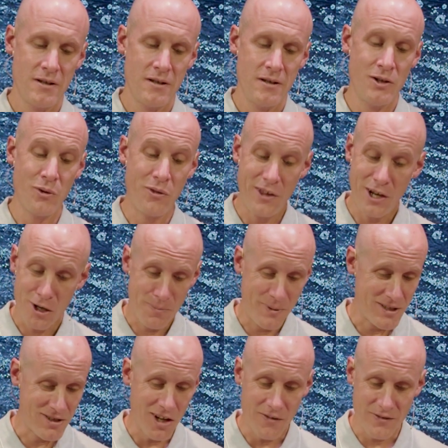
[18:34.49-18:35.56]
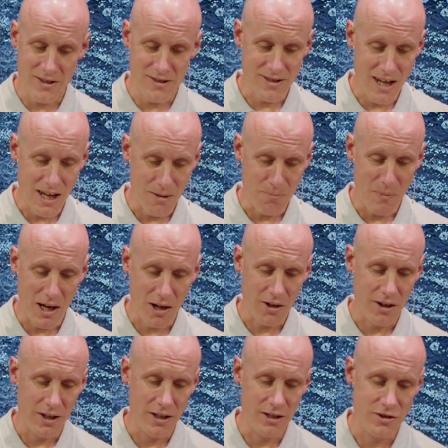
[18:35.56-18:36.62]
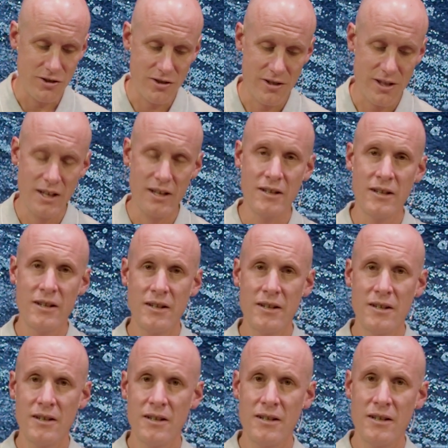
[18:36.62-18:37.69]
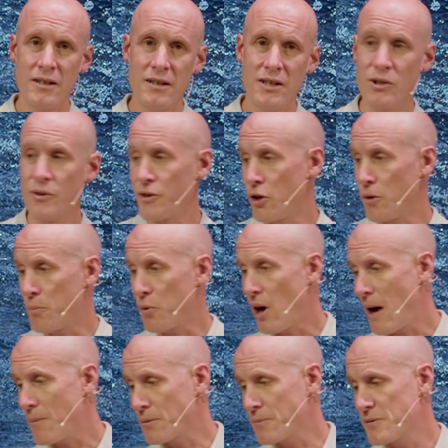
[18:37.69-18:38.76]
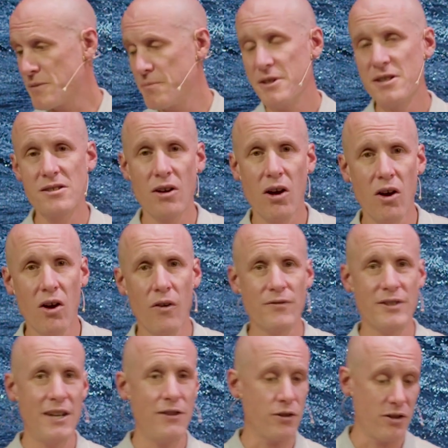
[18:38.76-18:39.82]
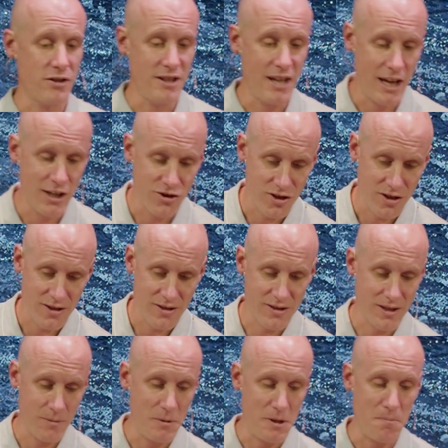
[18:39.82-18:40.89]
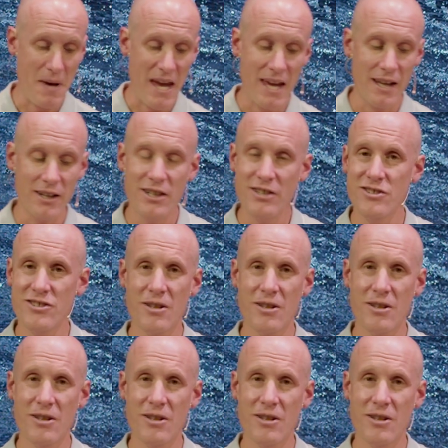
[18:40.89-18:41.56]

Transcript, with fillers: You know, therapists often say in marriage that you know, there are problems to be solved and there are tensions to be managed.